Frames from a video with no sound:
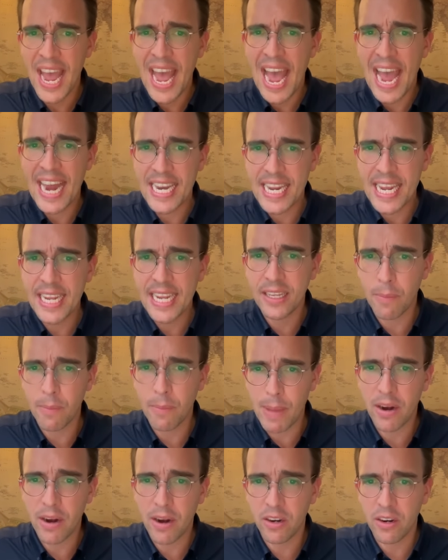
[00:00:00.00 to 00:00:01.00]
and yield a
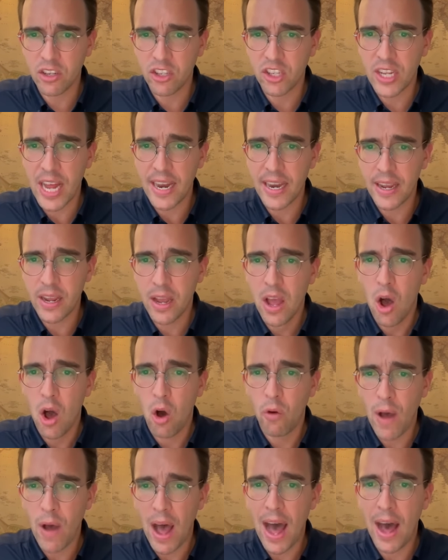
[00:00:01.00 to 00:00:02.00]
better understanding
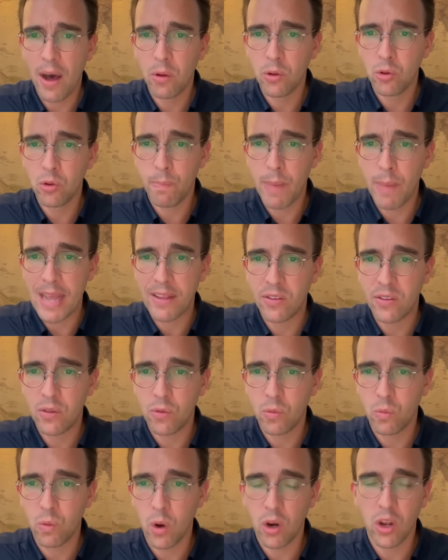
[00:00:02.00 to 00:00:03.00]
of how to best
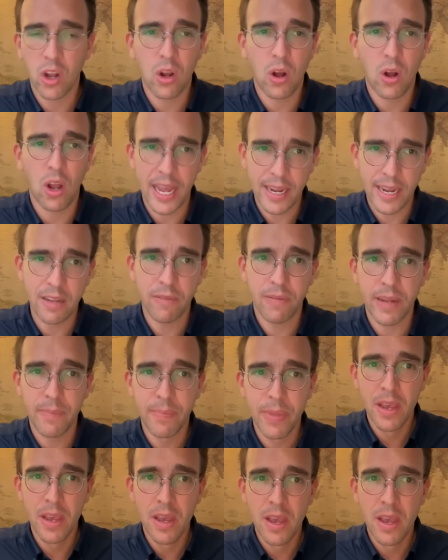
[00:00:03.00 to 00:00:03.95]
work collectively.